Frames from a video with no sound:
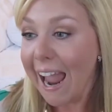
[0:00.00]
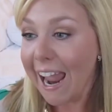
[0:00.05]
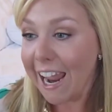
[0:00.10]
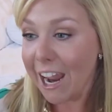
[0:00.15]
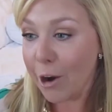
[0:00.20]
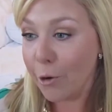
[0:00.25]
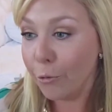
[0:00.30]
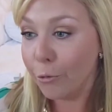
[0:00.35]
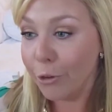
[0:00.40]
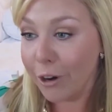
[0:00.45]

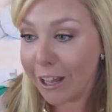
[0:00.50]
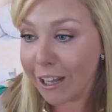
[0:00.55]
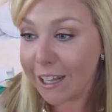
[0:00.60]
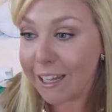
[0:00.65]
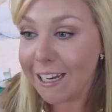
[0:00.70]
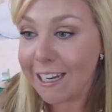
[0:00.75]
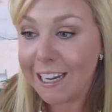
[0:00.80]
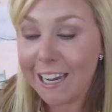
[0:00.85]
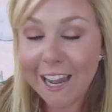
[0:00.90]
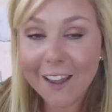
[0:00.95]
it
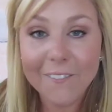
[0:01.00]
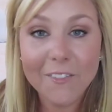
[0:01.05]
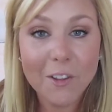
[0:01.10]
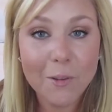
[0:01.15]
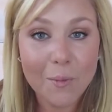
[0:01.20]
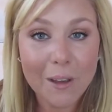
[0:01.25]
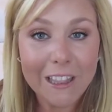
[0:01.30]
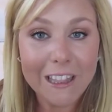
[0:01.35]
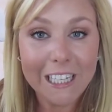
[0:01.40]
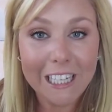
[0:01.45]
really gives
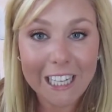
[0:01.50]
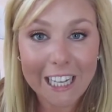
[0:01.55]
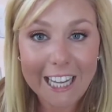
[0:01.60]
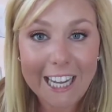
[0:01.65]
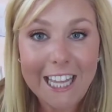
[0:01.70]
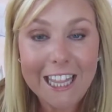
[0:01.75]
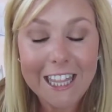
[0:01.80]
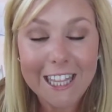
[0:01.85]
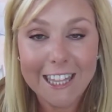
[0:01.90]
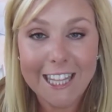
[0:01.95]
me the
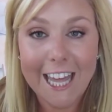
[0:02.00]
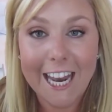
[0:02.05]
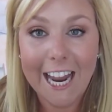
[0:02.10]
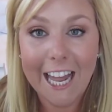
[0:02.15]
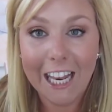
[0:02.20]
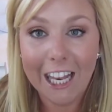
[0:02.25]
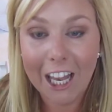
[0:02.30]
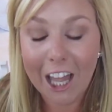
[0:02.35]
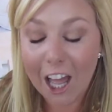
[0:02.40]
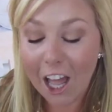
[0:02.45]
length that
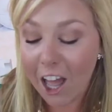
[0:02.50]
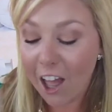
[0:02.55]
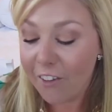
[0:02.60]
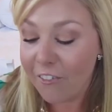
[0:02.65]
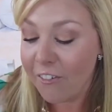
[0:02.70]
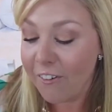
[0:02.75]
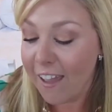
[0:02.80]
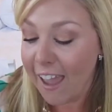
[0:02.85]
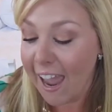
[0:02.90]
I love